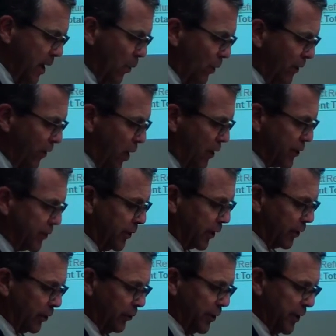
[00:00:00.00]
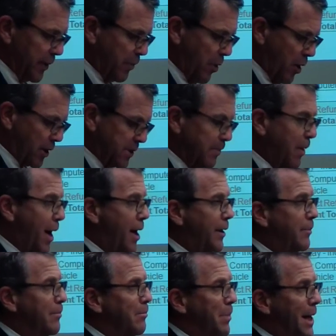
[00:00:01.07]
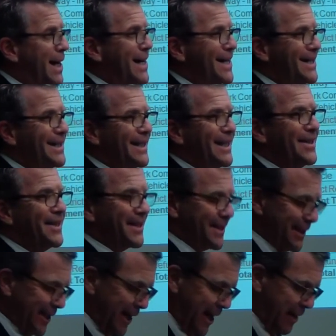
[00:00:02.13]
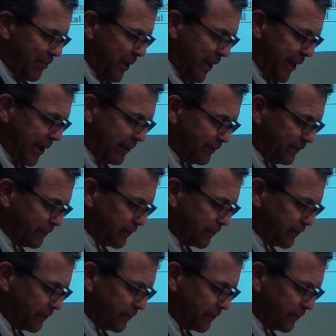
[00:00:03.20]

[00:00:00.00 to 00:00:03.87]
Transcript: We've also included the Parks bond in the CIP.